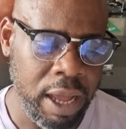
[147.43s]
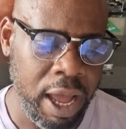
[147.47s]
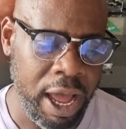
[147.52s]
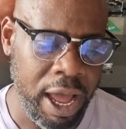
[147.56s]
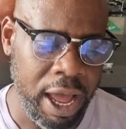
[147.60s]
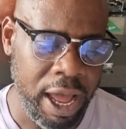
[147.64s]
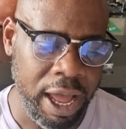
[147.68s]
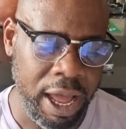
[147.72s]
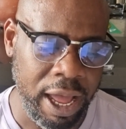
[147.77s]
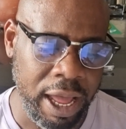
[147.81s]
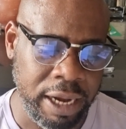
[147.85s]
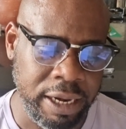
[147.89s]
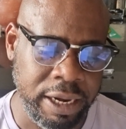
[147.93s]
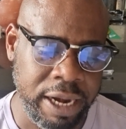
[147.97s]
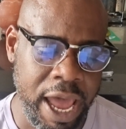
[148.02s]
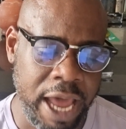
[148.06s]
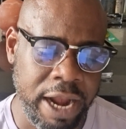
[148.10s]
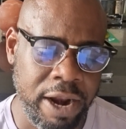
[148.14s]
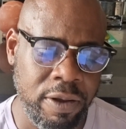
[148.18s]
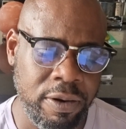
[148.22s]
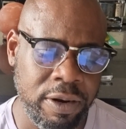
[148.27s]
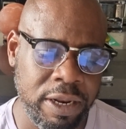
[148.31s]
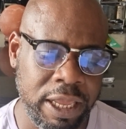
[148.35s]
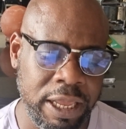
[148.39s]

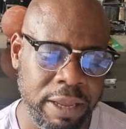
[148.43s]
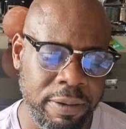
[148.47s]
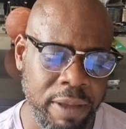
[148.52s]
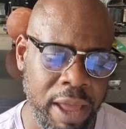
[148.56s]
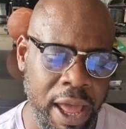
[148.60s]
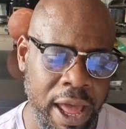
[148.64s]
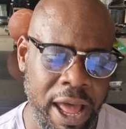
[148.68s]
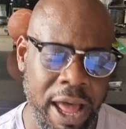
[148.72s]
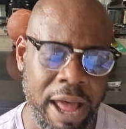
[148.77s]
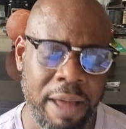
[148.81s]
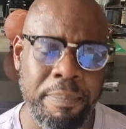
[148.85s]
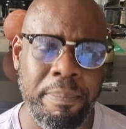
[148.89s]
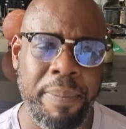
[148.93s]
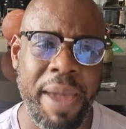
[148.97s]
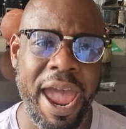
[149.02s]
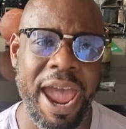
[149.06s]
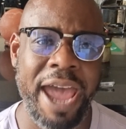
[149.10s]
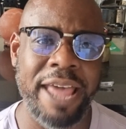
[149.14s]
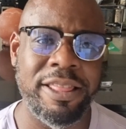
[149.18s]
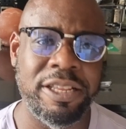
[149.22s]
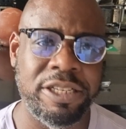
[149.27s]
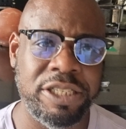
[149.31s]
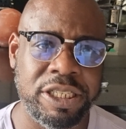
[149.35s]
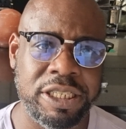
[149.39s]
not only
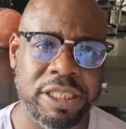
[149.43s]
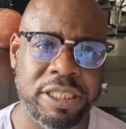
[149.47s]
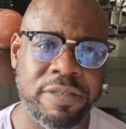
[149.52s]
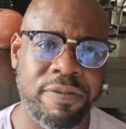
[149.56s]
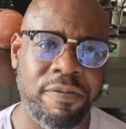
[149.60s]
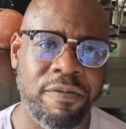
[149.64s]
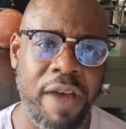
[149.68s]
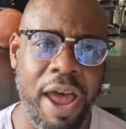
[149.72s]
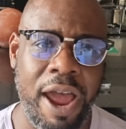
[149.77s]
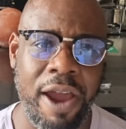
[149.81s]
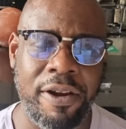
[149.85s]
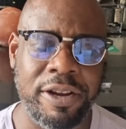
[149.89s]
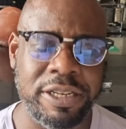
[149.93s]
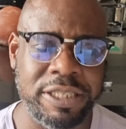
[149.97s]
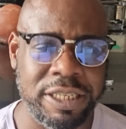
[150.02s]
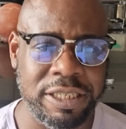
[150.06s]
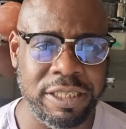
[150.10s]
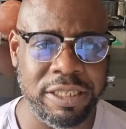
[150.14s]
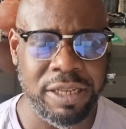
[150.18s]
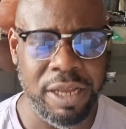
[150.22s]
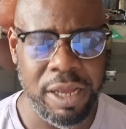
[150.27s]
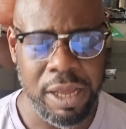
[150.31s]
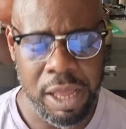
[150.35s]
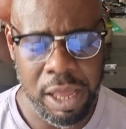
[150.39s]
pathogens,
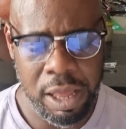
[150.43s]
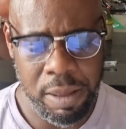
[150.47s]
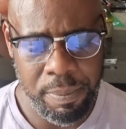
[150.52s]
viruses,